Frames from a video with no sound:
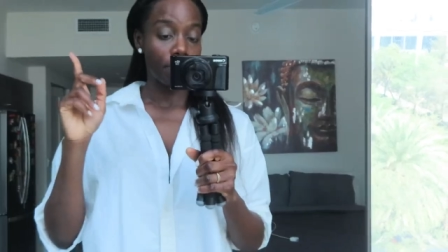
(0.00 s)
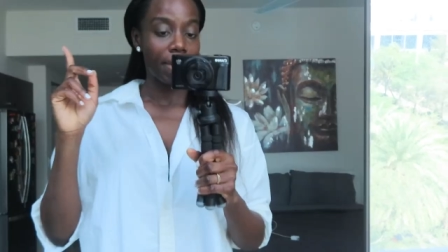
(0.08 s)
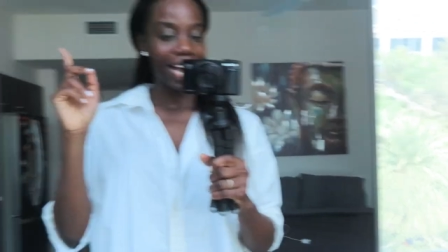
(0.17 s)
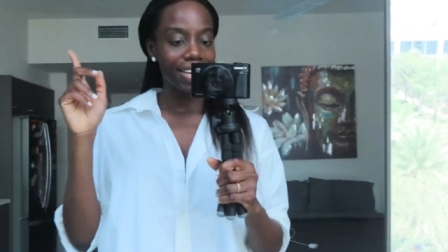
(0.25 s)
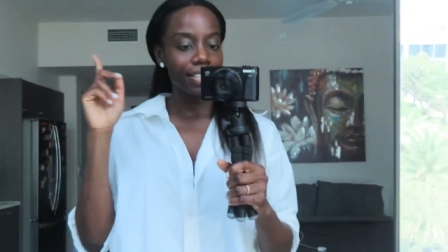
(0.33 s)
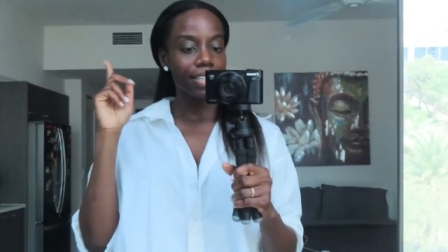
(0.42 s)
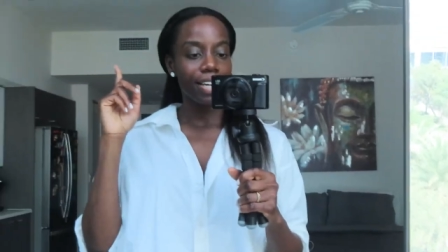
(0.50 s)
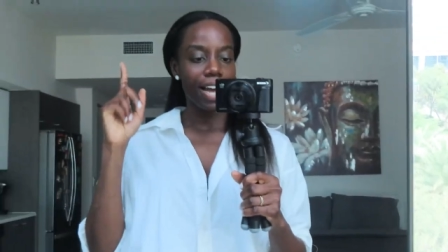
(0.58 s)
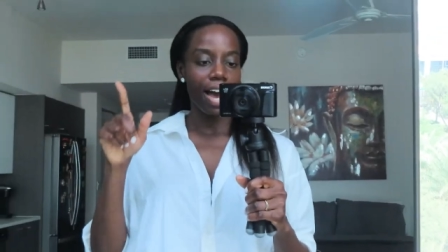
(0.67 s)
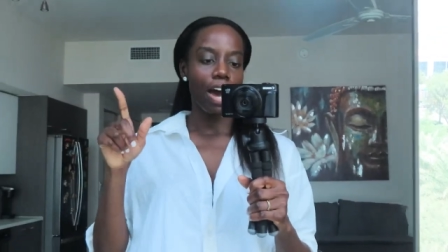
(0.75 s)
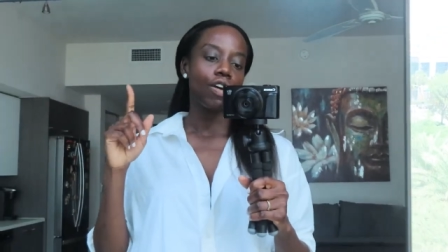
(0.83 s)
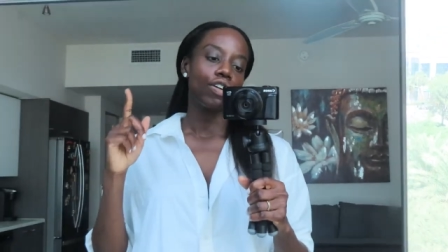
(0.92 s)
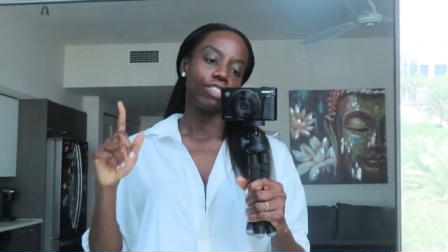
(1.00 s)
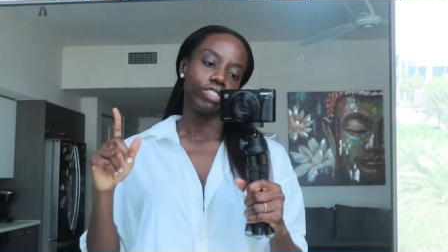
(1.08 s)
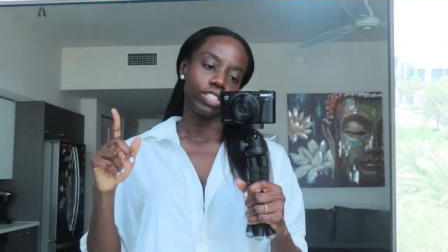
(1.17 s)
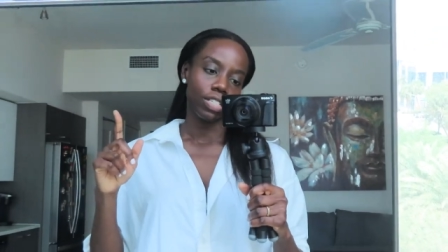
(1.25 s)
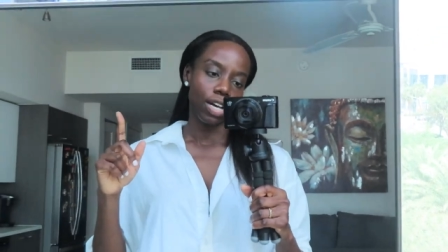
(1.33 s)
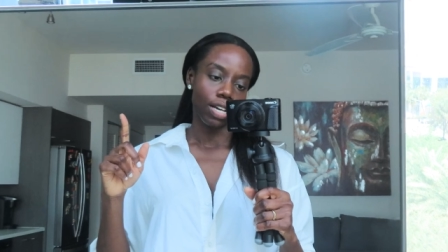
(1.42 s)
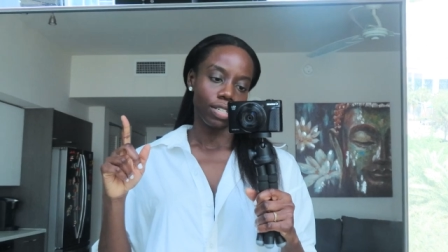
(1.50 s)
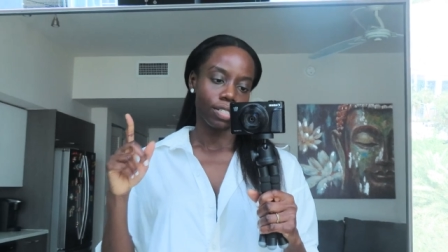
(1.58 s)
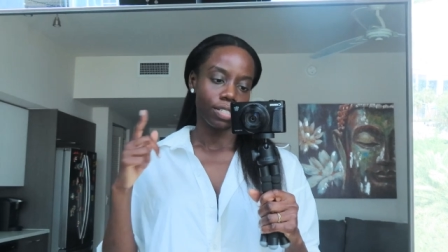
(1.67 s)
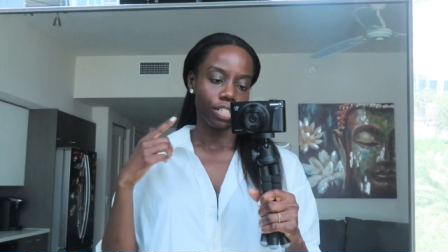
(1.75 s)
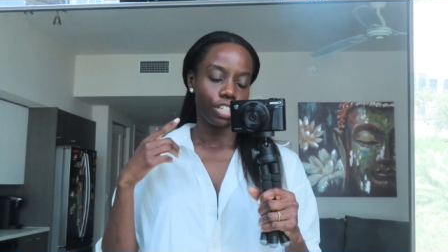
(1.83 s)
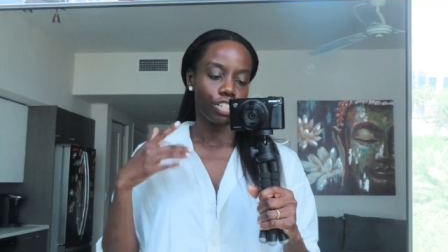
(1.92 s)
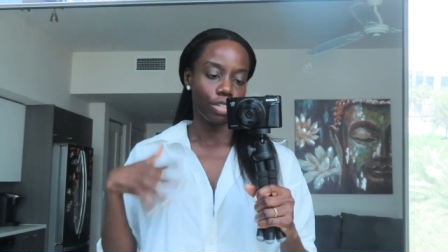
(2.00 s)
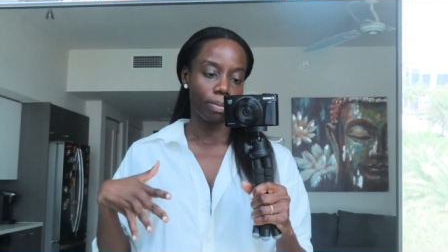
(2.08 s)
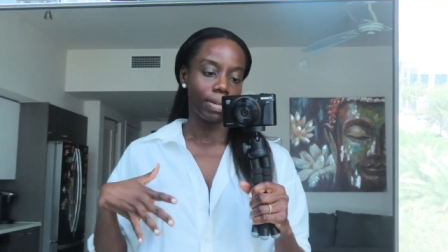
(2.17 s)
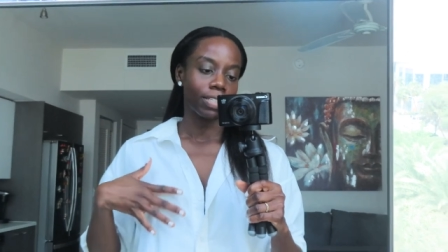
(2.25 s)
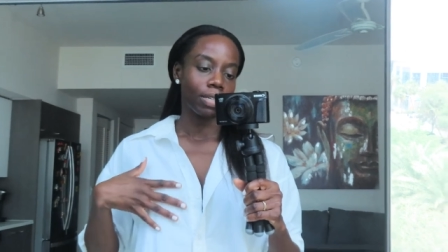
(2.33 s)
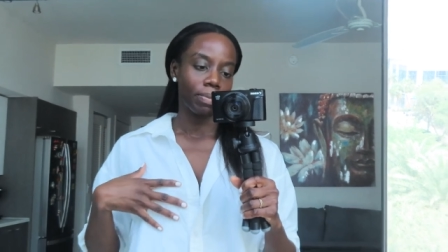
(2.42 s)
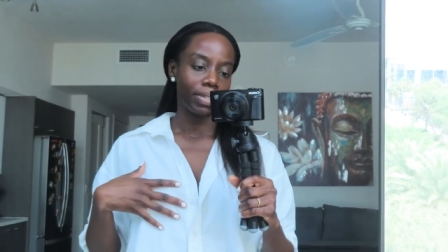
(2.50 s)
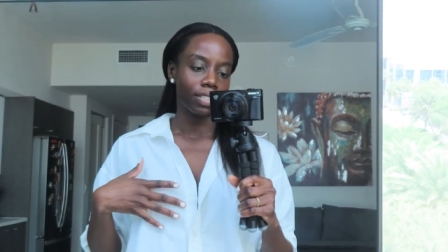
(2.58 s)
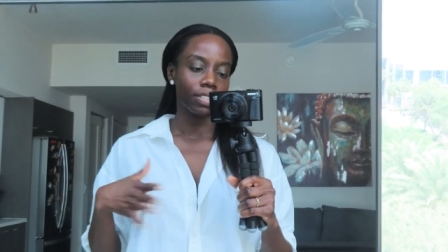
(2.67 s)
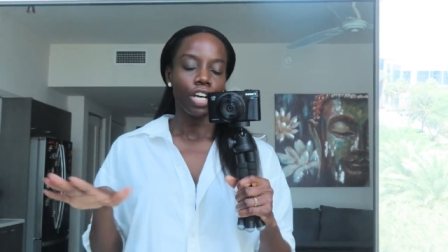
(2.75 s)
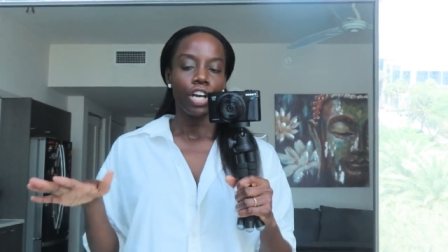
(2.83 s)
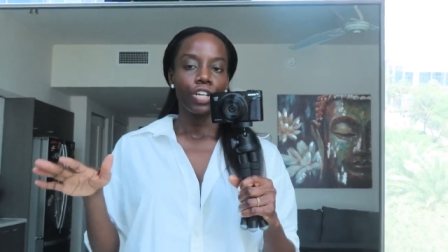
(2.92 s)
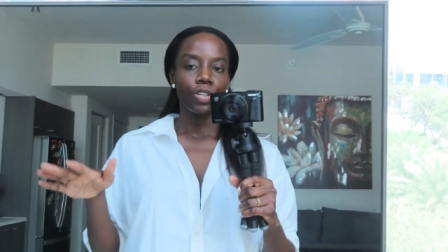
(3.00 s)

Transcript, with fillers: depending how oversized your button up is,